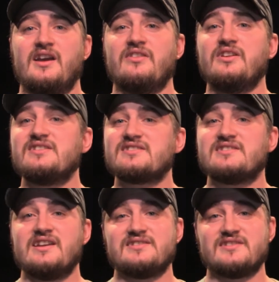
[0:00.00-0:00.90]
then he
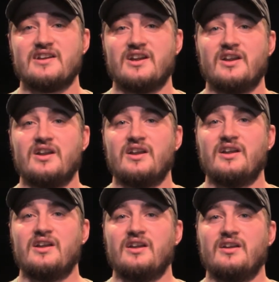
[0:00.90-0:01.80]
stays there,
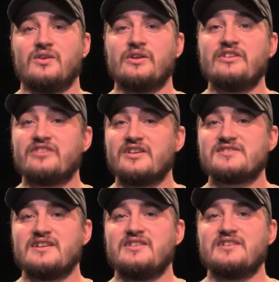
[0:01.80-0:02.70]
or he says
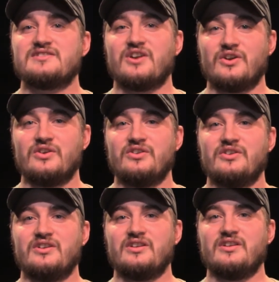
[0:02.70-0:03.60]
that they turned
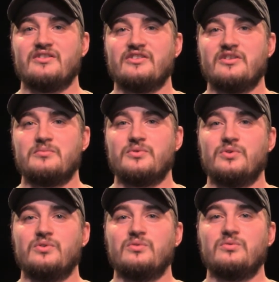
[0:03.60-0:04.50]
the
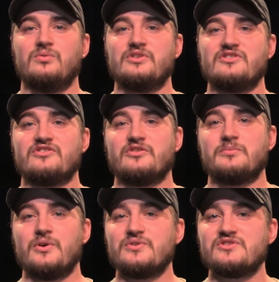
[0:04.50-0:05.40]
temple, which is
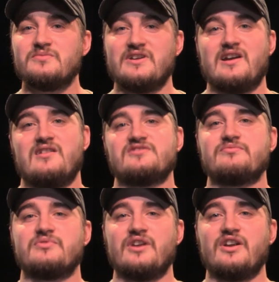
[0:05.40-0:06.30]
supposed to be a house of
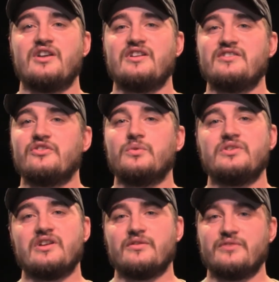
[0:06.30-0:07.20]
prayer, into a
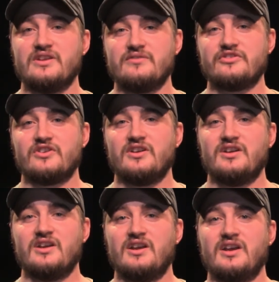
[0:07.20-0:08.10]
den of thieves.
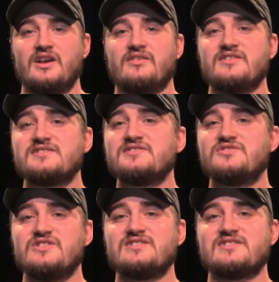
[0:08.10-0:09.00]
This is
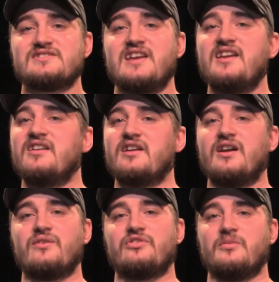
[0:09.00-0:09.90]
Jesus taking
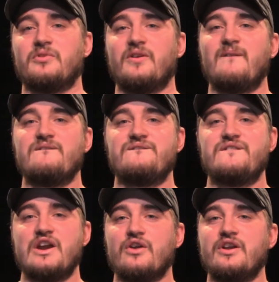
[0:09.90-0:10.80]
care of something
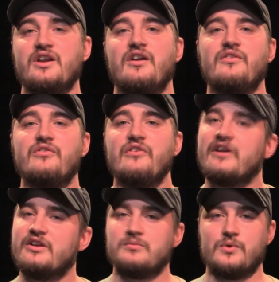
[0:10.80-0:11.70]
very,
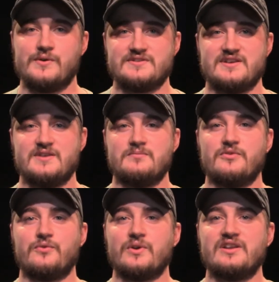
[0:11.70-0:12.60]
very important to him
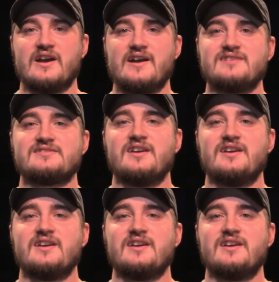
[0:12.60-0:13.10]
before he dies.